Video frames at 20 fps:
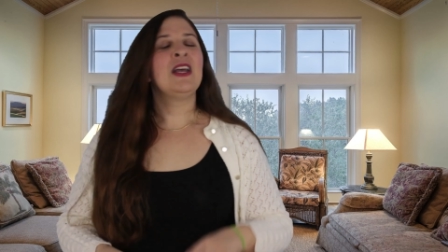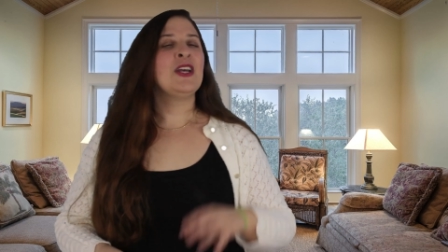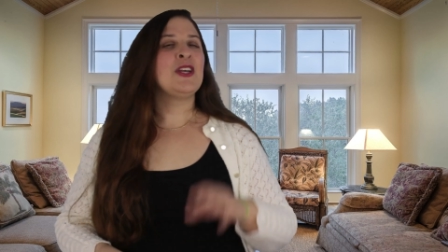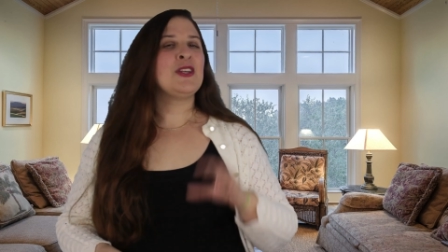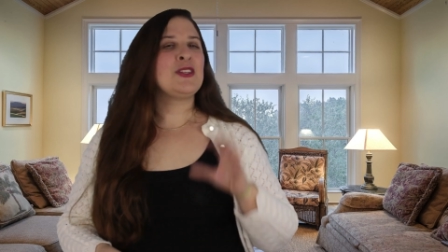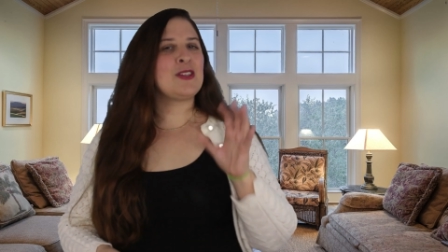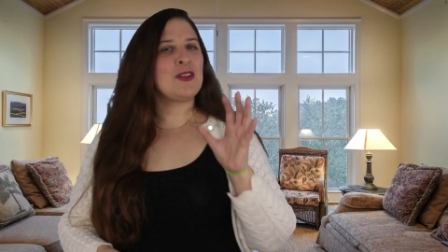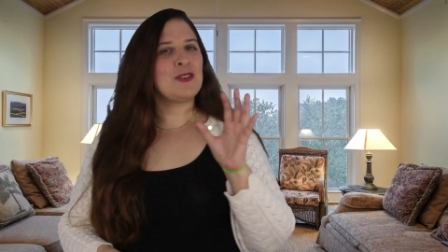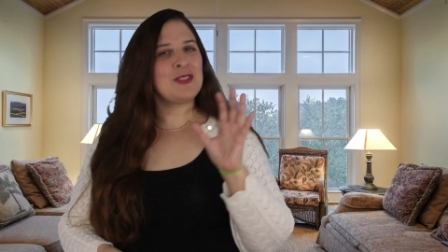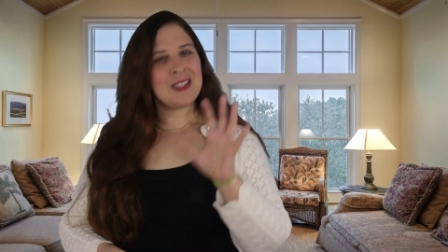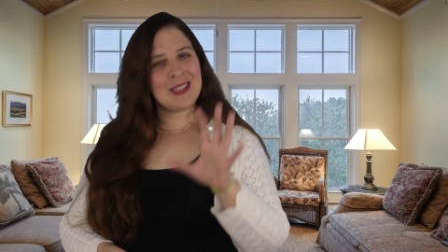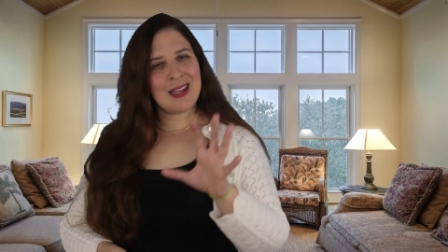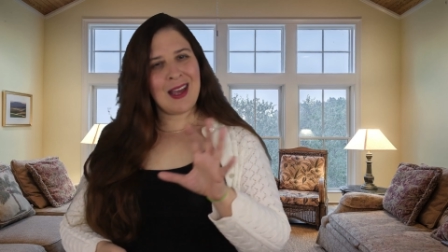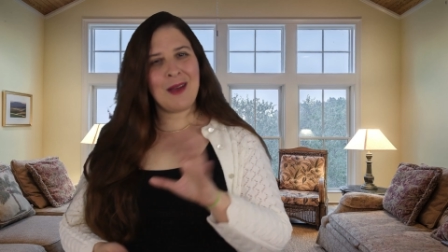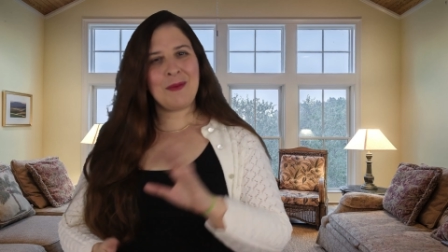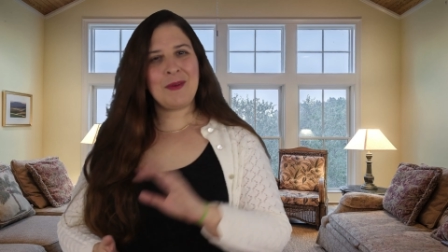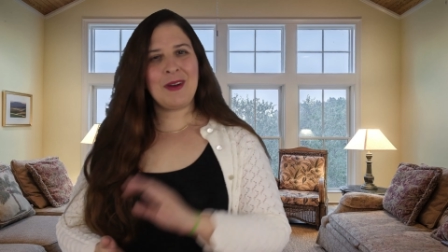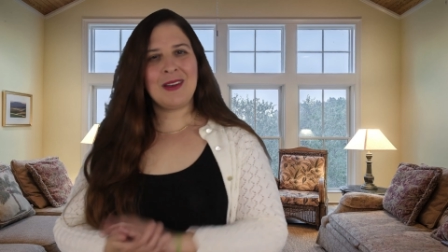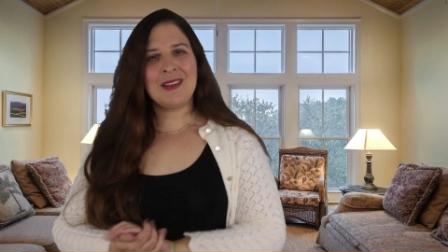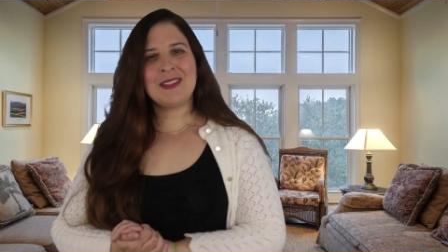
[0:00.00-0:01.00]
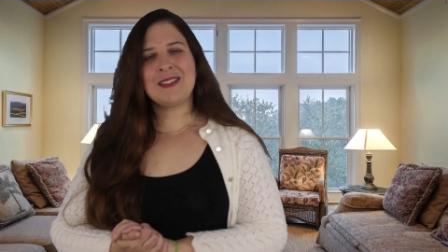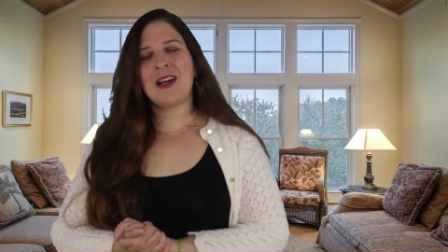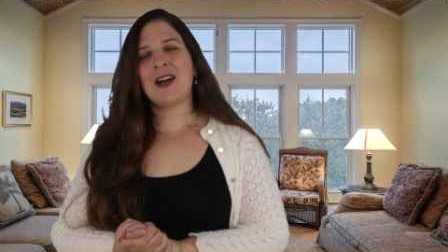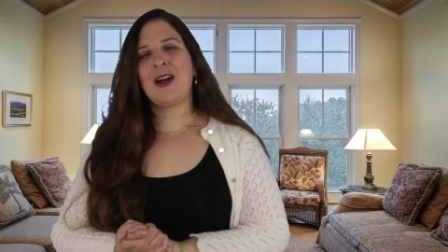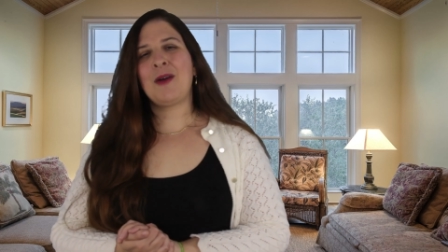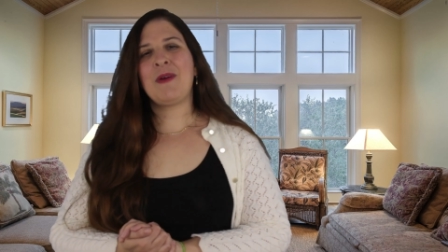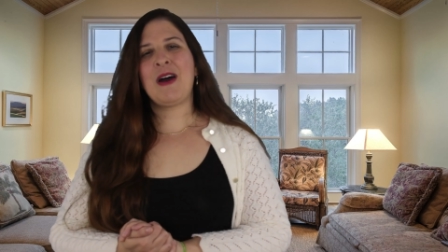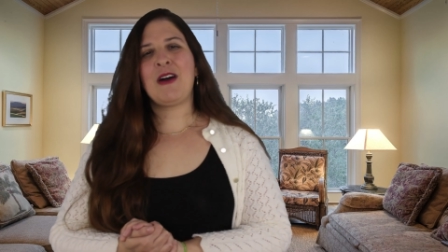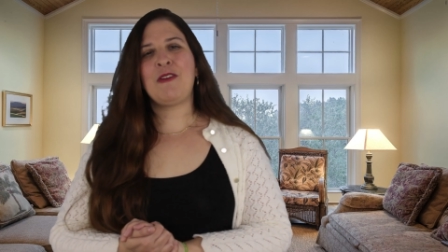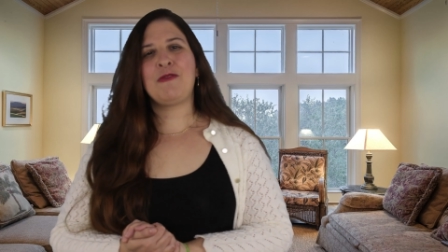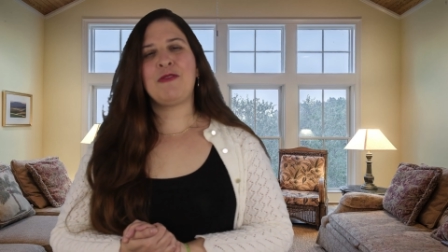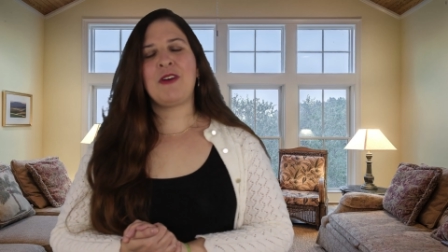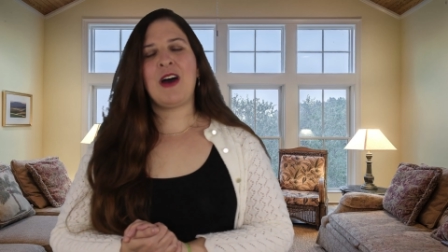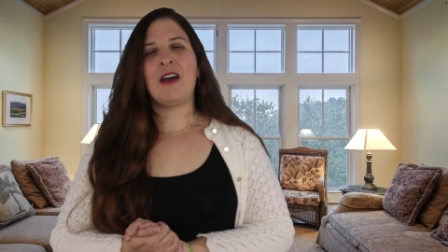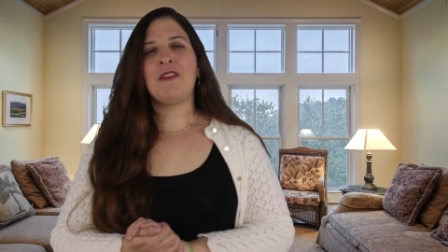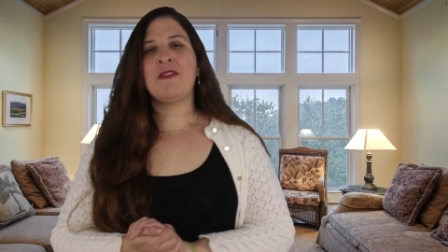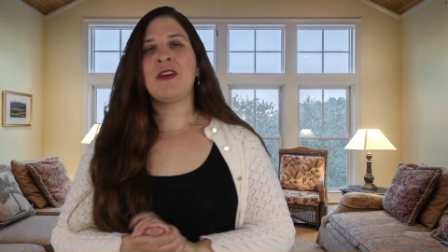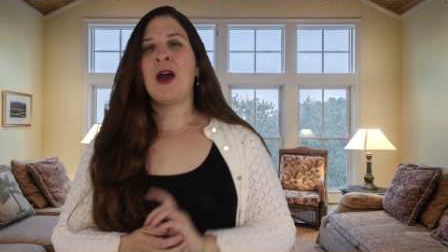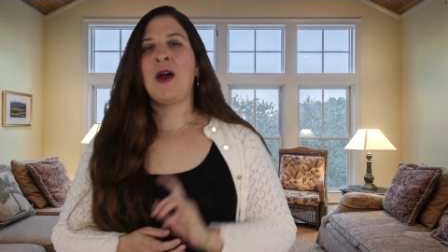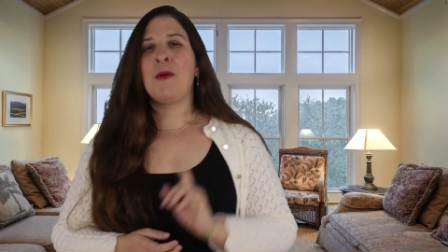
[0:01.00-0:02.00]
So today I'm going to talk about
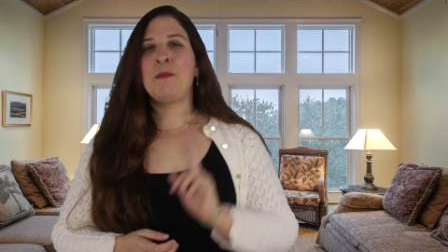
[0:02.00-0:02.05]
5.